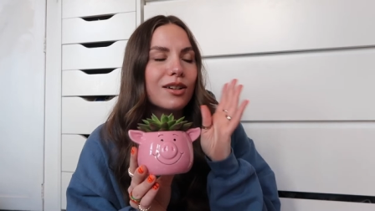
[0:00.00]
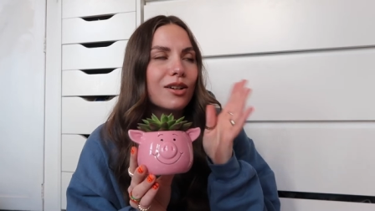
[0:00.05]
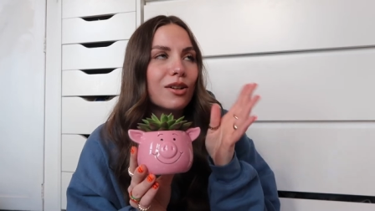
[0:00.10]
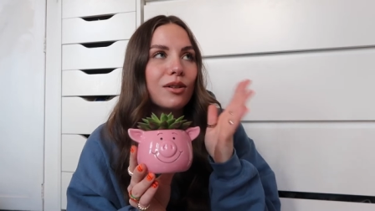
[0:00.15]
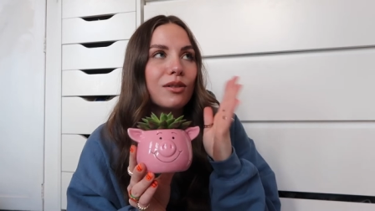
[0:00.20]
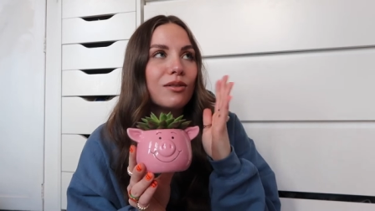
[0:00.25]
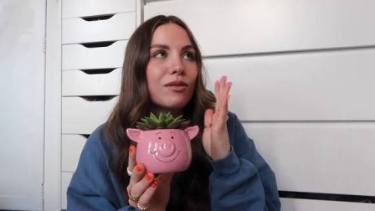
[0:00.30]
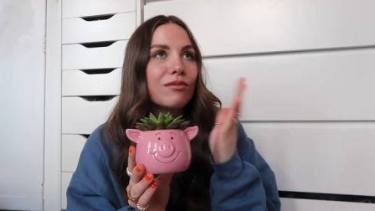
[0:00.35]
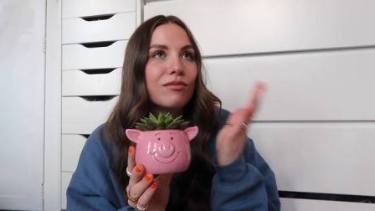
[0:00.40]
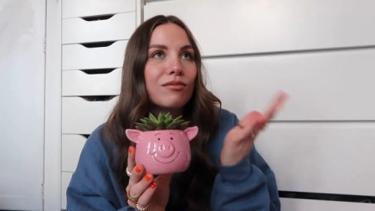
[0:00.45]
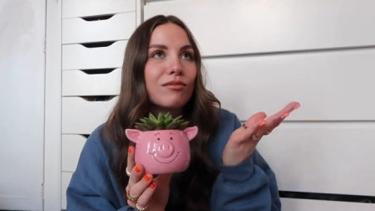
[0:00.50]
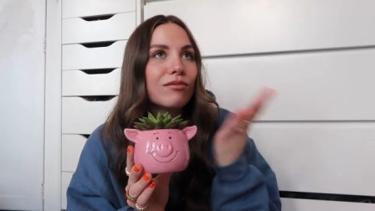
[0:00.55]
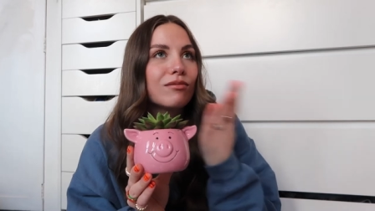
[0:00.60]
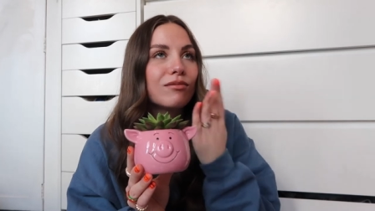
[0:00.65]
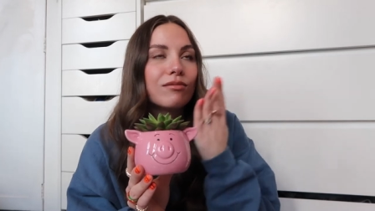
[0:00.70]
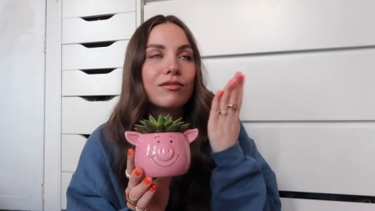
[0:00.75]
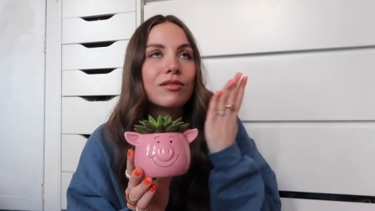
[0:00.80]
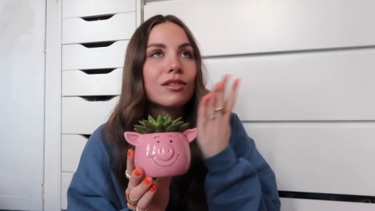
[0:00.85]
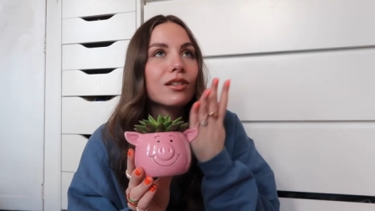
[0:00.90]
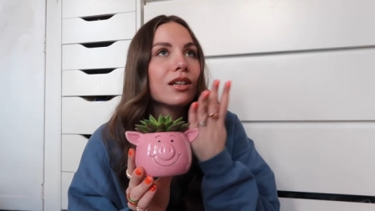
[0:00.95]
I know,
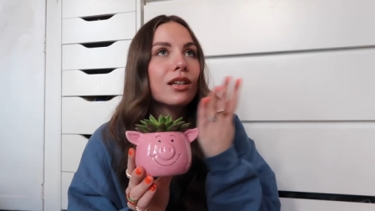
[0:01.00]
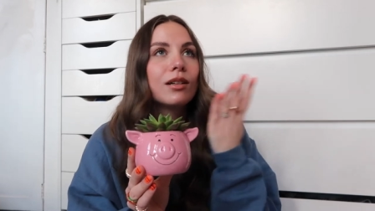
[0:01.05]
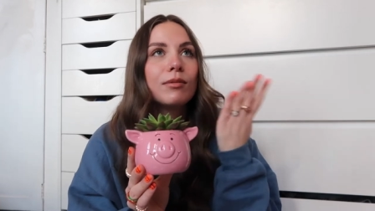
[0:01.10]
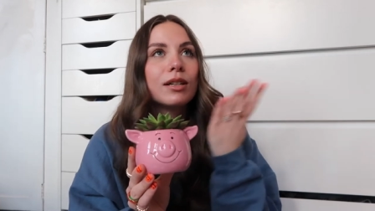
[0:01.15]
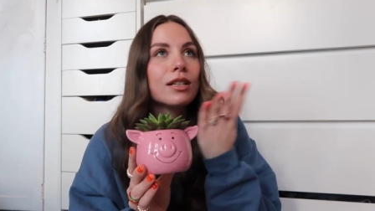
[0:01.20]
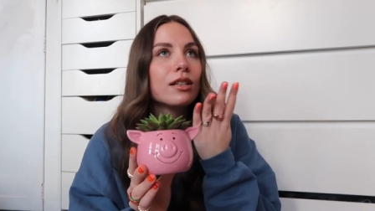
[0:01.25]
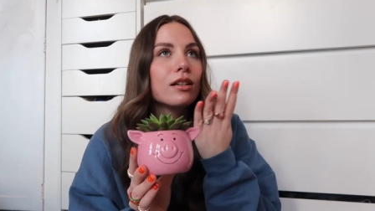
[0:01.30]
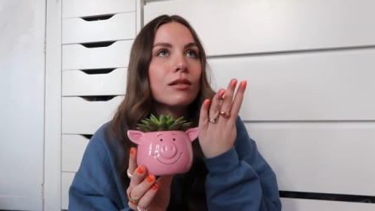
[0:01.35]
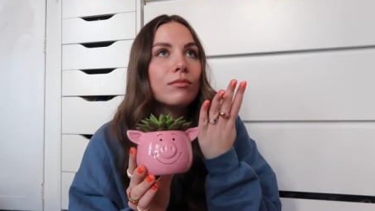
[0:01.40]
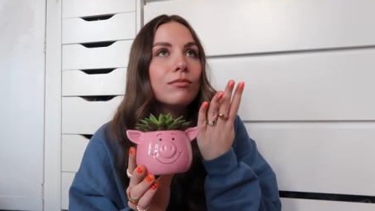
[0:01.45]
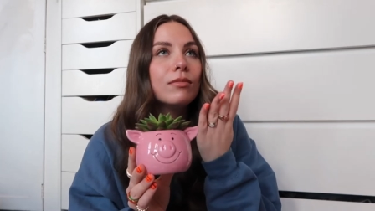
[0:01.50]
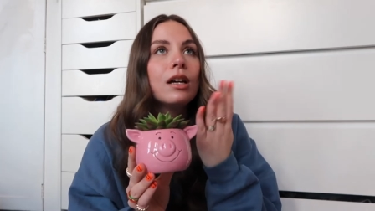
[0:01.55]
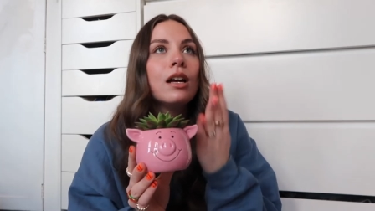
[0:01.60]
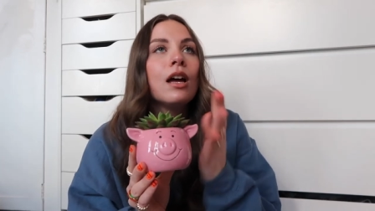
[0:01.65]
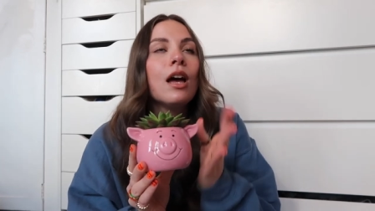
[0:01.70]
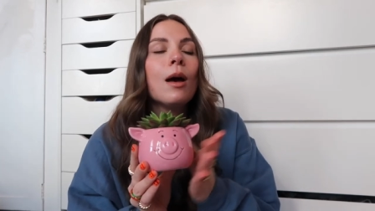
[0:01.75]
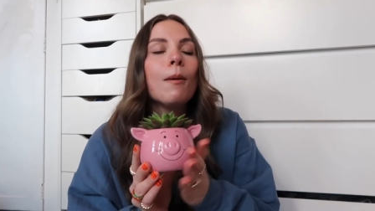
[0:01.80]
am I dumb?